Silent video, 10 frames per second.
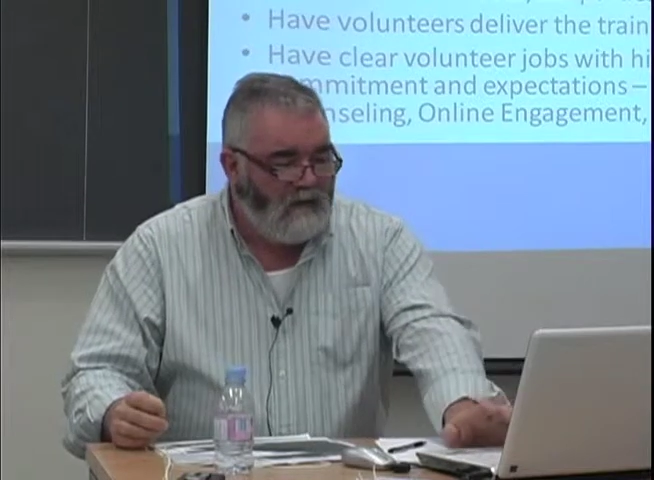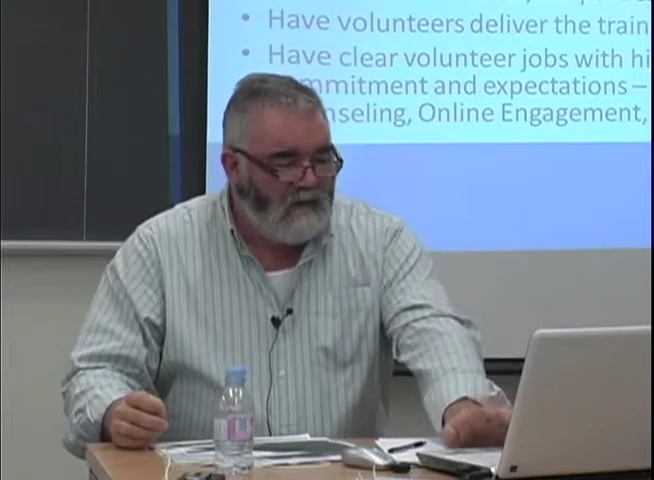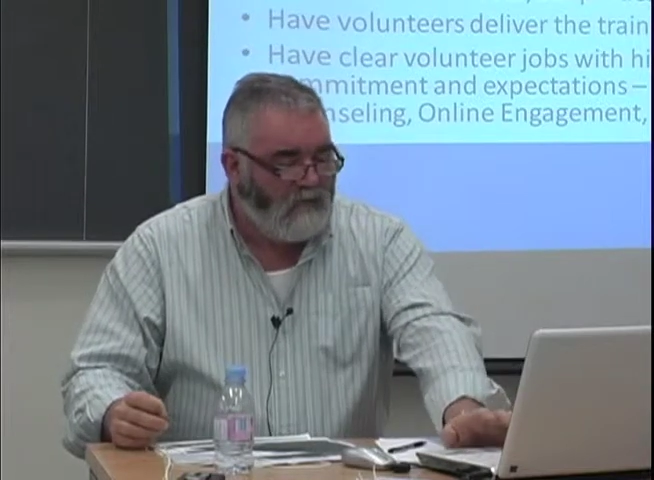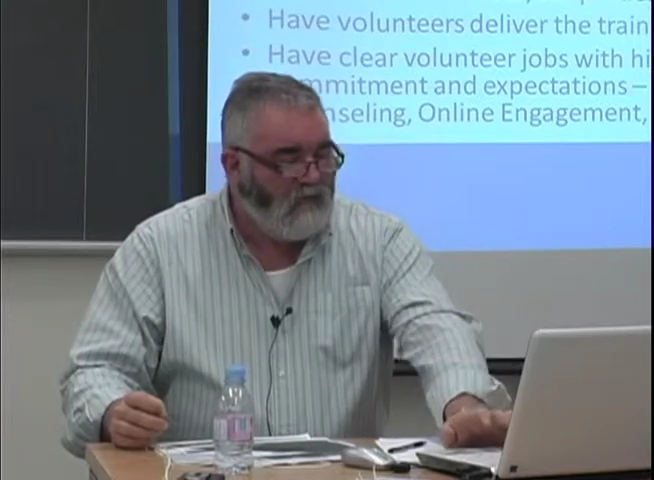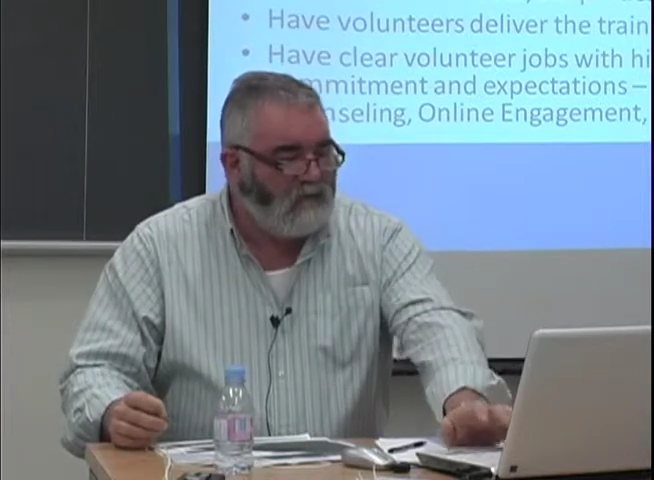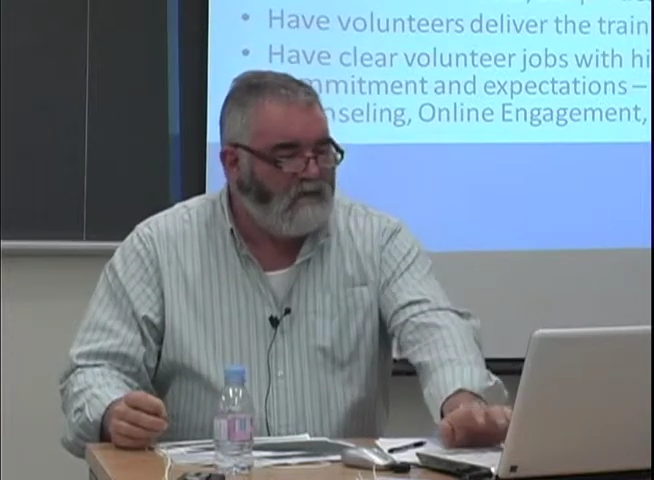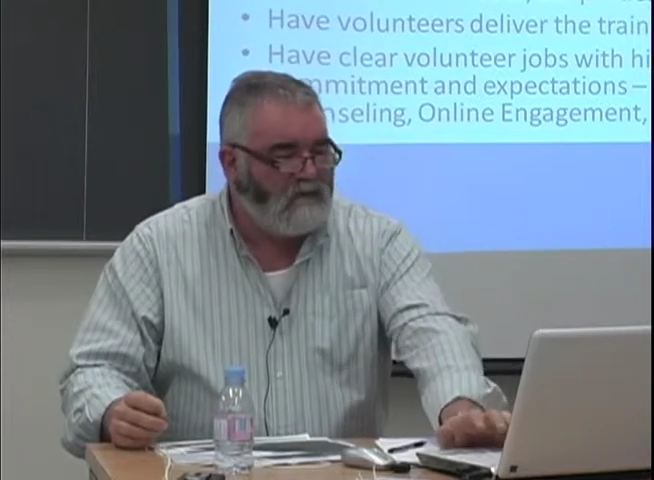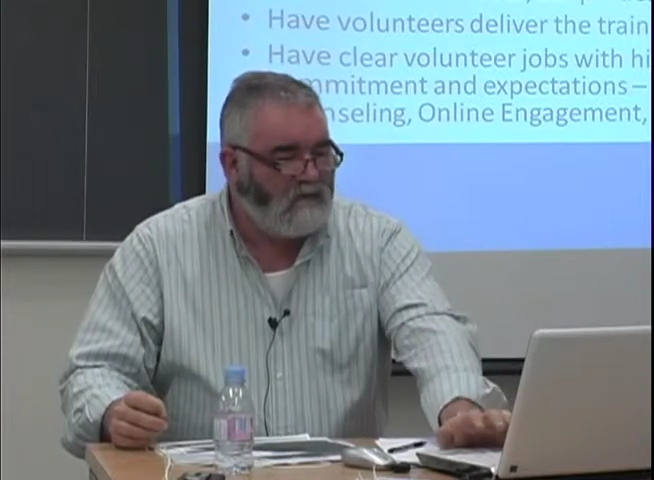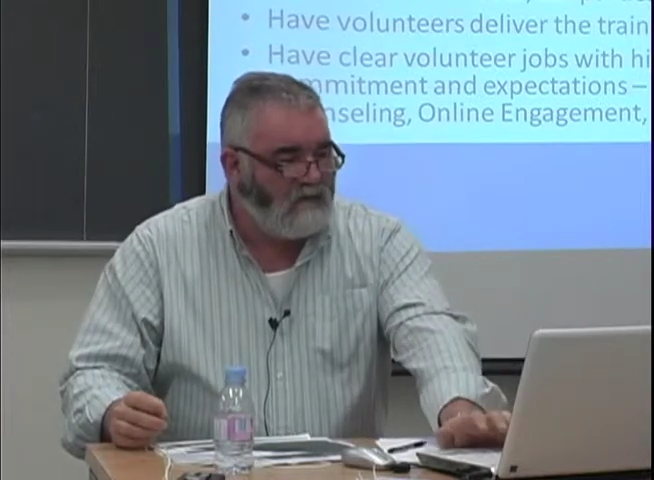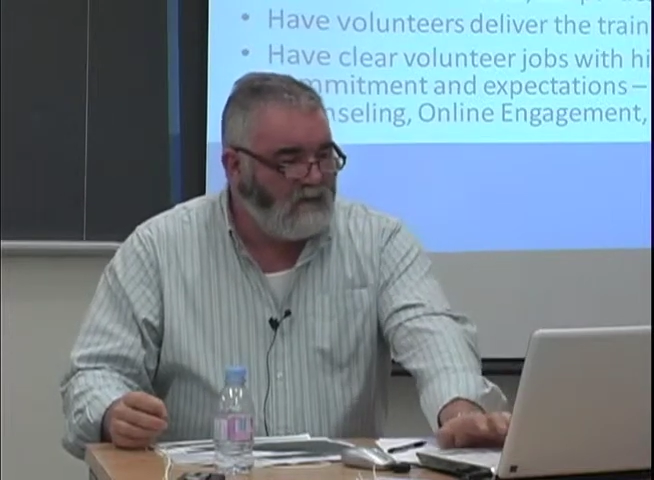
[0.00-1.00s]
to have
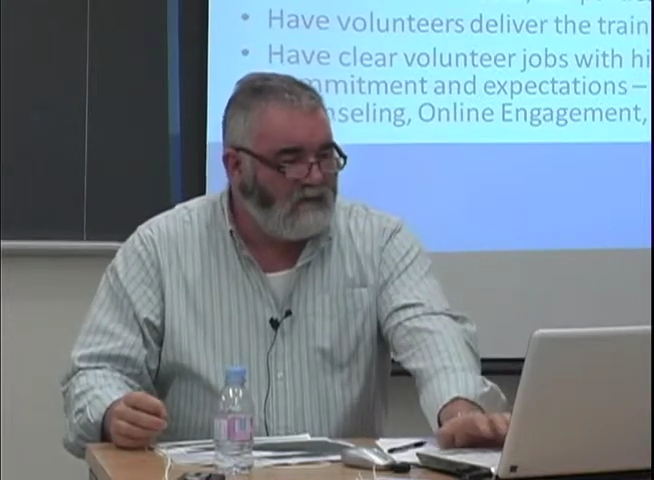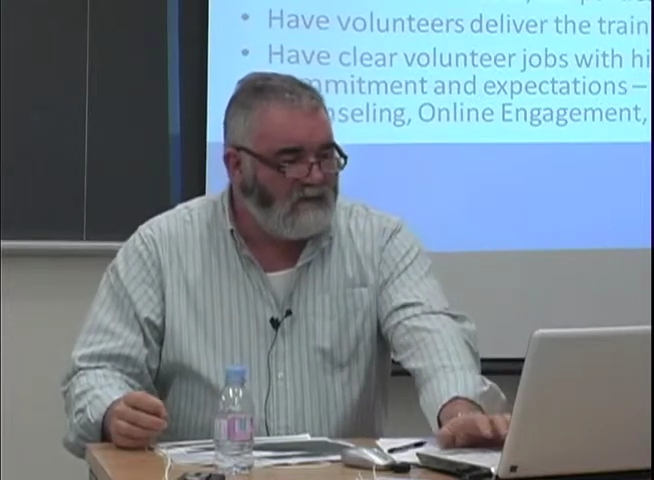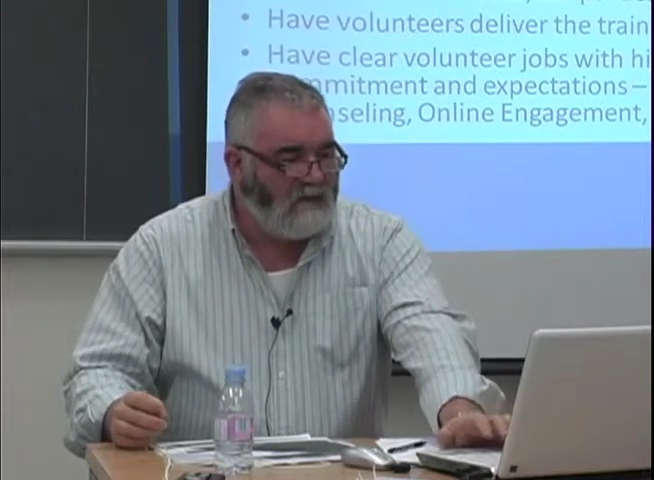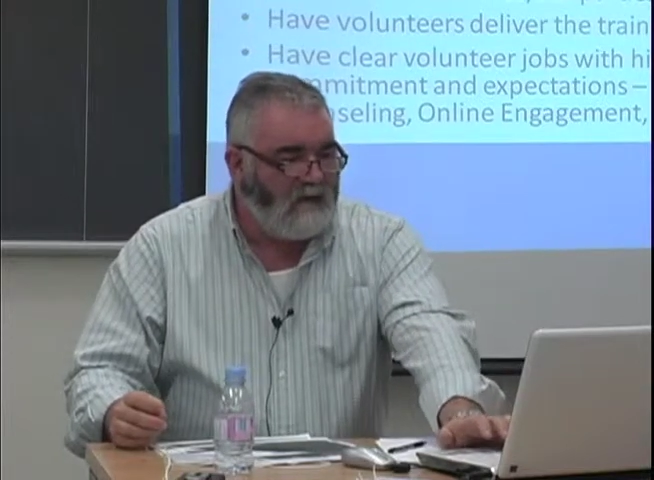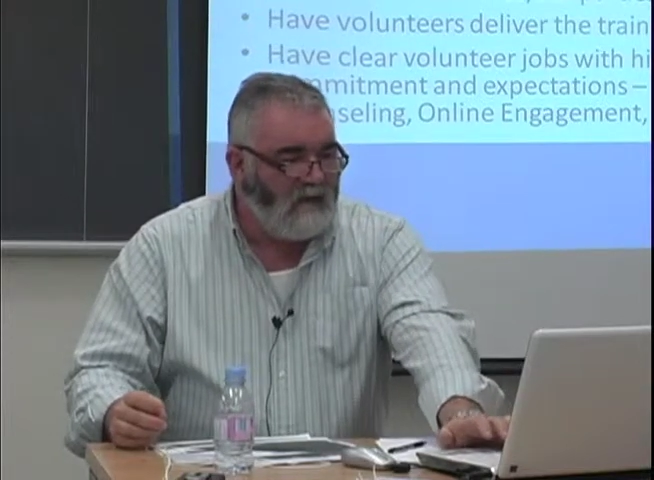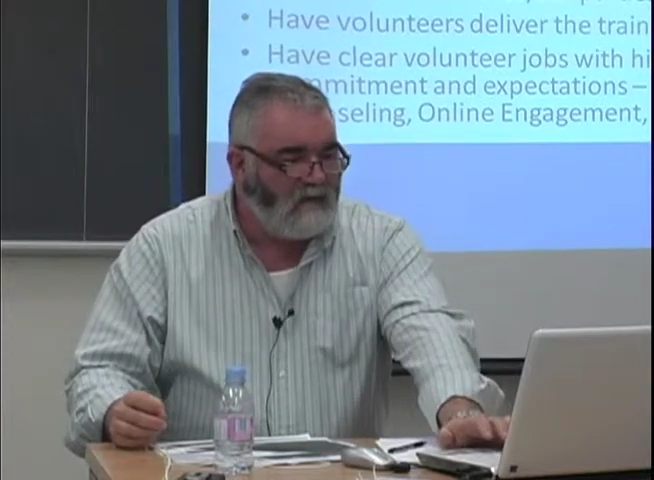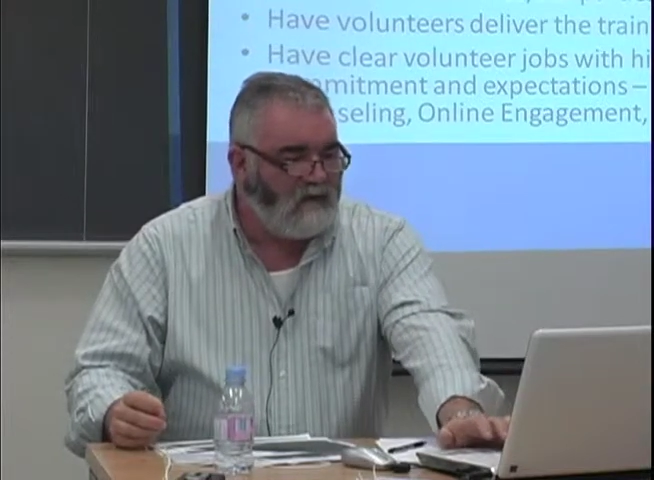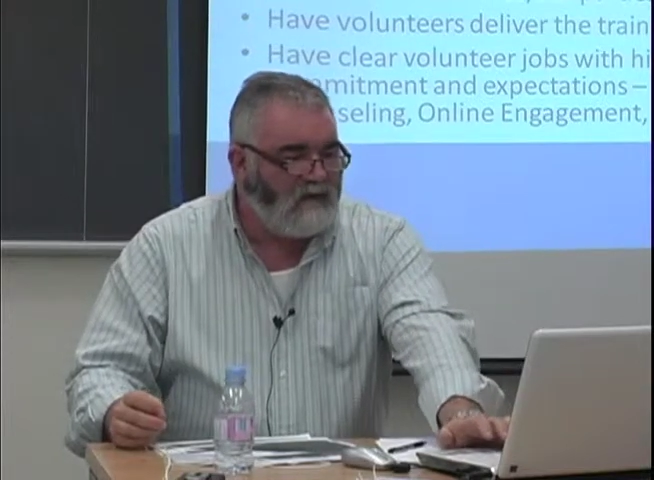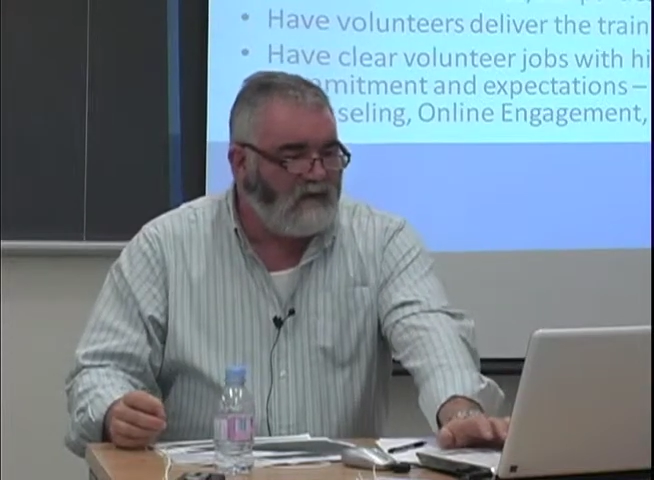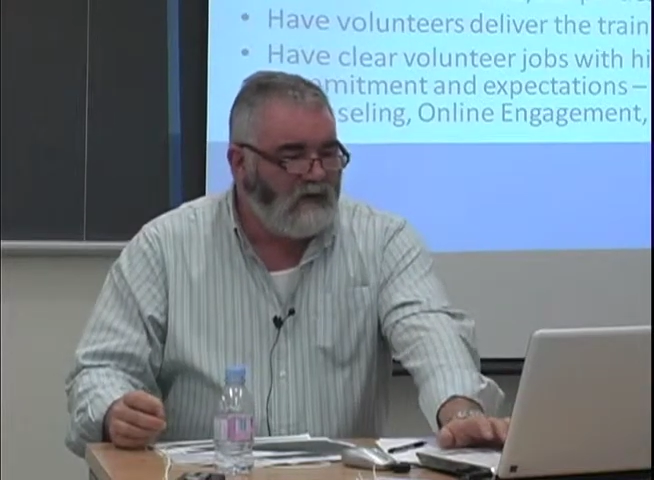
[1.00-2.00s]
volunteers doing things like outreach,